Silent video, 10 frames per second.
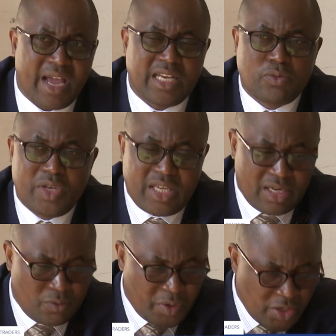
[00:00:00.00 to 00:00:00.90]
And
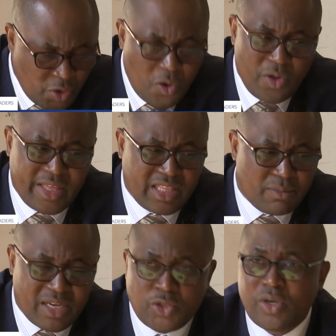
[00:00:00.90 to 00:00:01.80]
we know that the
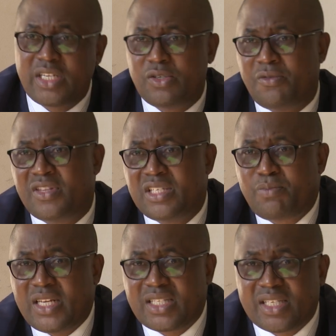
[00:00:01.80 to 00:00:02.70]
majority of these
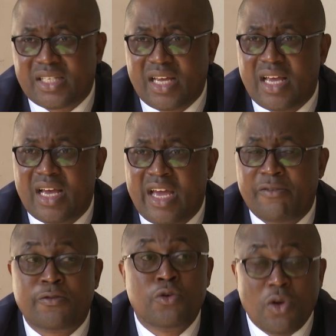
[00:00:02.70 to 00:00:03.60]
places
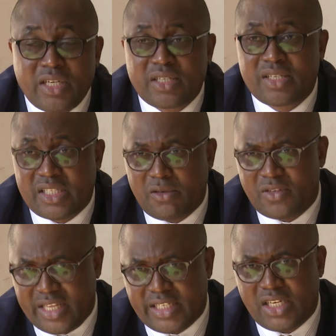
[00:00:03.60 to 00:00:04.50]
have not
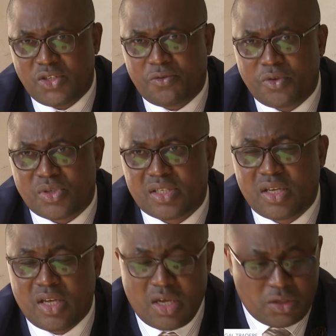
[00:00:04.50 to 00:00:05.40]
received their change of use.
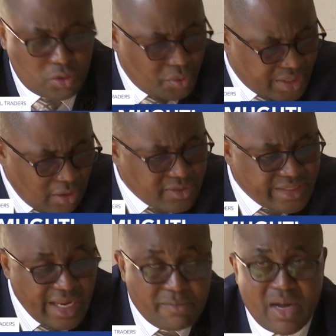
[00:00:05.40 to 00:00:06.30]
So without
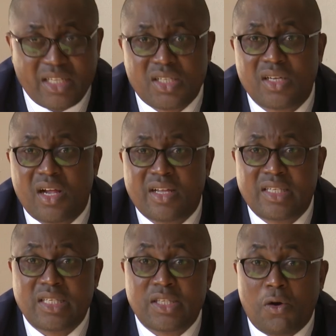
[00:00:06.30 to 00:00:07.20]
saying much,
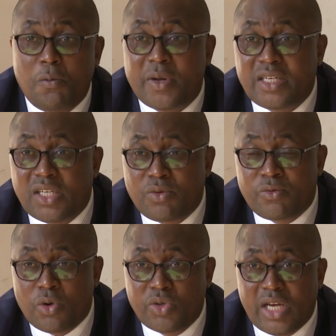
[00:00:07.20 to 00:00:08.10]
this is the operation we've
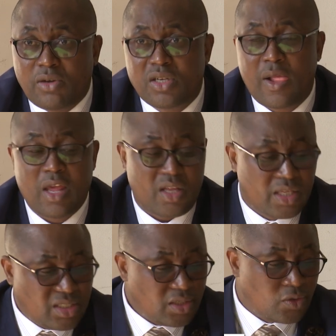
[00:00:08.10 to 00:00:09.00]
rolled out.
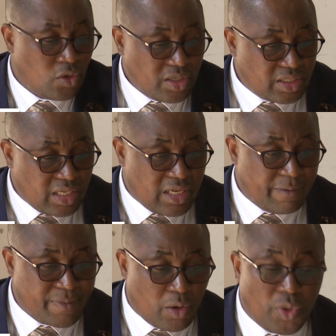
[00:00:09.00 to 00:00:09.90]
This is not
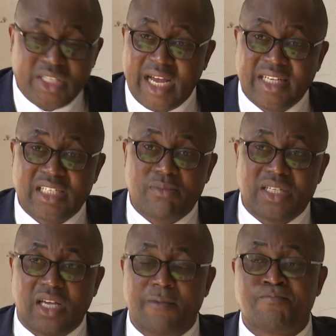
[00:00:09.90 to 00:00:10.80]
a witch hunting
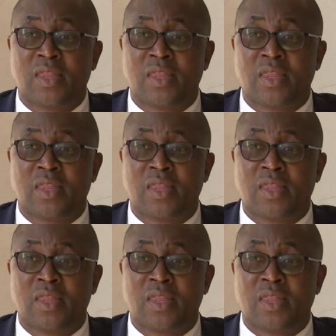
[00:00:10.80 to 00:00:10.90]
measure.